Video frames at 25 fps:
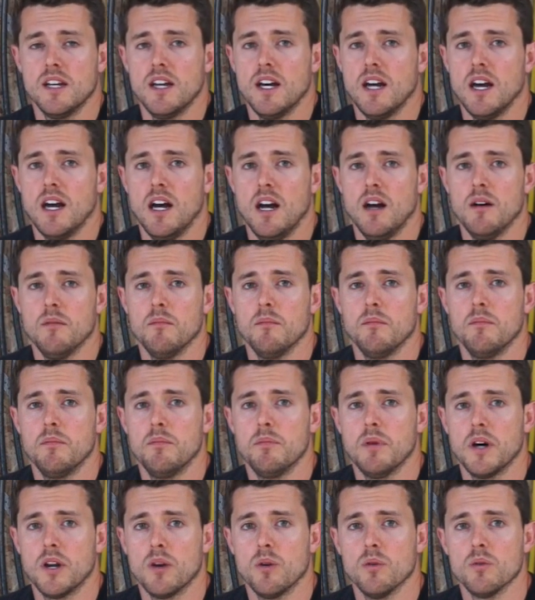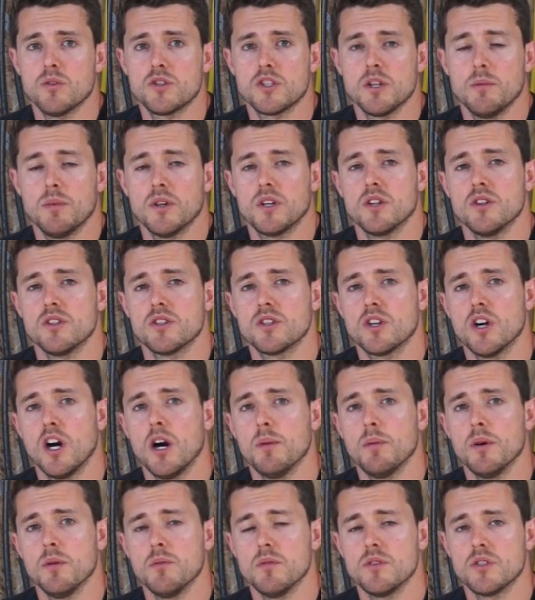but also because
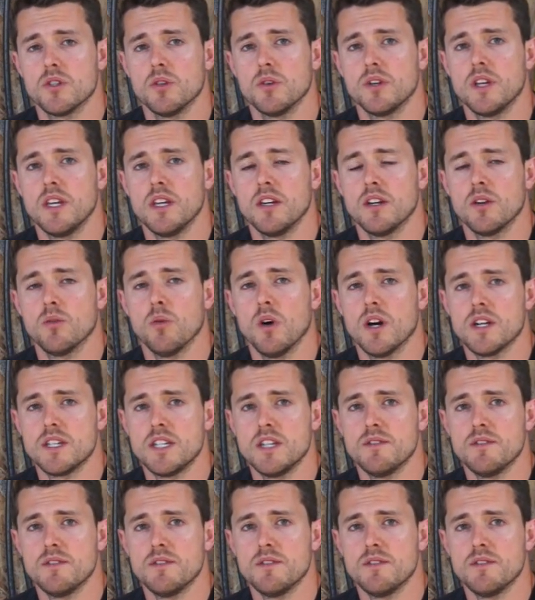copper was looking quite